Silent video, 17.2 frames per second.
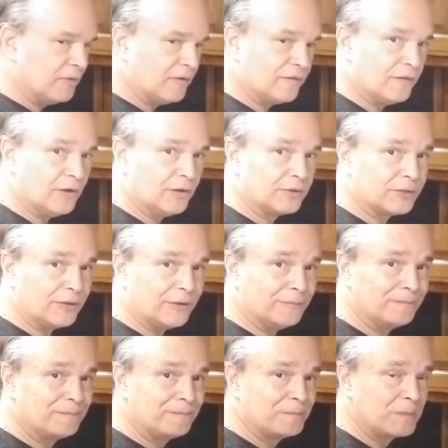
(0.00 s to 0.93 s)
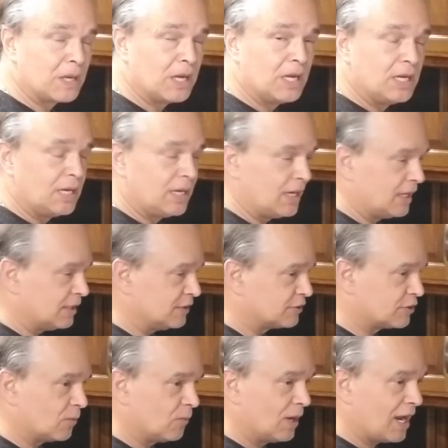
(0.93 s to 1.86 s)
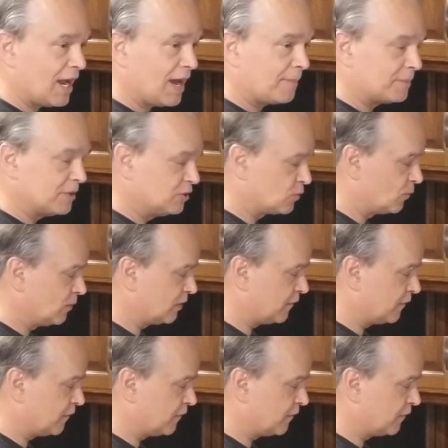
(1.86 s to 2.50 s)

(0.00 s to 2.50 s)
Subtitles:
filter. And so what happens with the